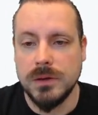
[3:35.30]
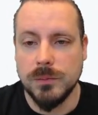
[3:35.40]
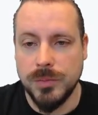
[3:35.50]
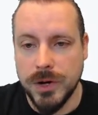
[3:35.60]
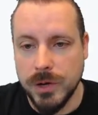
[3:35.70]

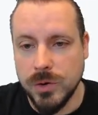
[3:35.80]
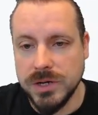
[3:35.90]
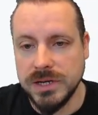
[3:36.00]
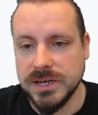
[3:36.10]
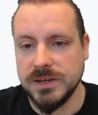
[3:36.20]

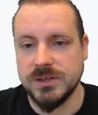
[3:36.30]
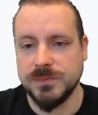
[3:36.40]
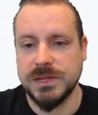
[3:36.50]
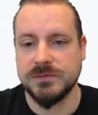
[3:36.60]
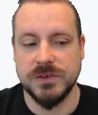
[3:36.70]
Priority kind of
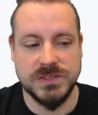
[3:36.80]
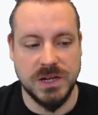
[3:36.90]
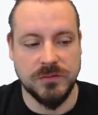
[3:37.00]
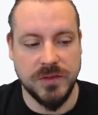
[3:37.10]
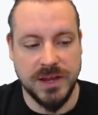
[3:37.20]
speaks for
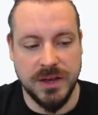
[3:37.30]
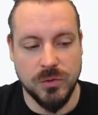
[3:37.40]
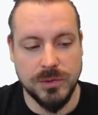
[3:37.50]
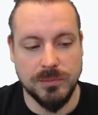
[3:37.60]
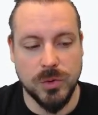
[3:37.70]
itself. How
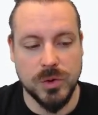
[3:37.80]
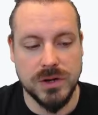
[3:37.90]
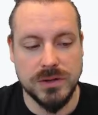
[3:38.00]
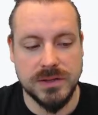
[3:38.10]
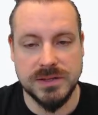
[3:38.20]

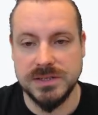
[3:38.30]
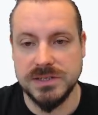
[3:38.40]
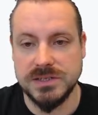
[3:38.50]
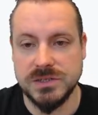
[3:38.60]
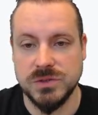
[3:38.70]
important is
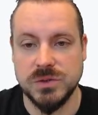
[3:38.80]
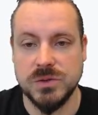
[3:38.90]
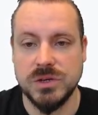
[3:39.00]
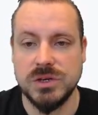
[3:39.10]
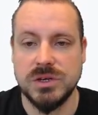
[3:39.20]
this to
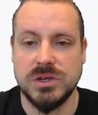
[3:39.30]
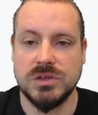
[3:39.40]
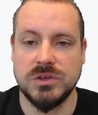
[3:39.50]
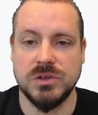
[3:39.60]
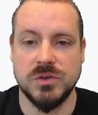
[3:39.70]

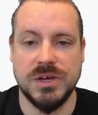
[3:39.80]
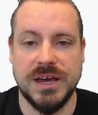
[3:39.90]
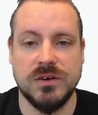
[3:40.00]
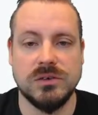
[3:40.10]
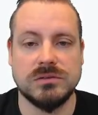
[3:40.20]
do
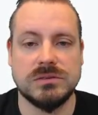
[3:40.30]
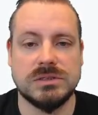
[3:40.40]
now?